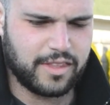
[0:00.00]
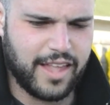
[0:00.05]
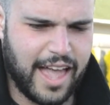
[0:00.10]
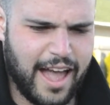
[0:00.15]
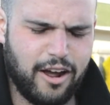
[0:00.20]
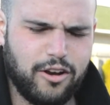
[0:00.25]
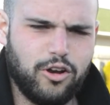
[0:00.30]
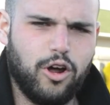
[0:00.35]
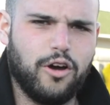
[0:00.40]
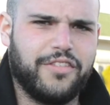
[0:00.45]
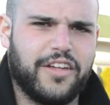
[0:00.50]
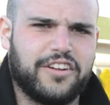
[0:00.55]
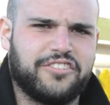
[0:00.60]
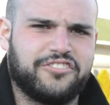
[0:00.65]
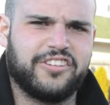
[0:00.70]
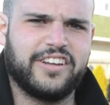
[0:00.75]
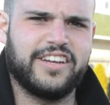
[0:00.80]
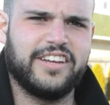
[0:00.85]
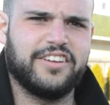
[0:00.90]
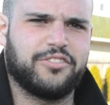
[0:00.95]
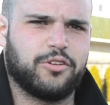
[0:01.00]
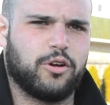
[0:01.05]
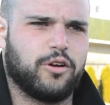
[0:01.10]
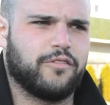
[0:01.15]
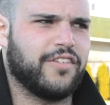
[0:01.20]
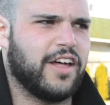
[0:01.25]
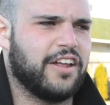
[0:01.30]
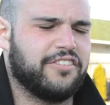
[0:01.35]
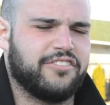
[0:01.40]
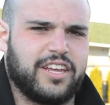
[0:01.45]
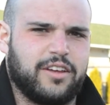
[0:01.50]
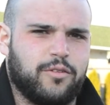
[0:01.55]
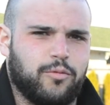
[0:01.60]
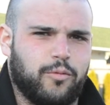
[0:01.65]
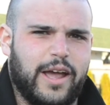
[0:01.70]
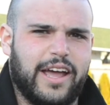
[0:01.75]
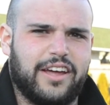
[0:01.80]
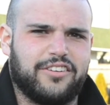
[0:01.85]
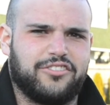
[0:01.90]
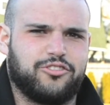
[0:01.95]
I don't know if that's cheese or if that's like
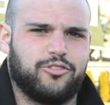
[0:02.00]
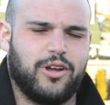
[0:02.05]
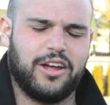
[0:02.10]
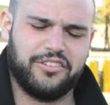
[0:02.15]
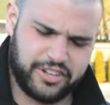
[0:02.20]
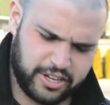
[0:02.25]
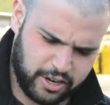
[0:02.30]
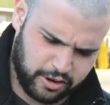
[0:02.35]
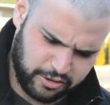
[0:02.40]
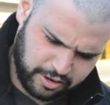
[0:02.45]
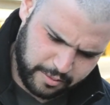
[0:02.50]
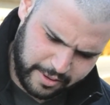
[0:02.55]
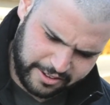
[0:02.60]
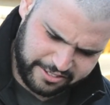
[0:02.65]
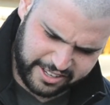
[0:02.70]
ranch dressing or something.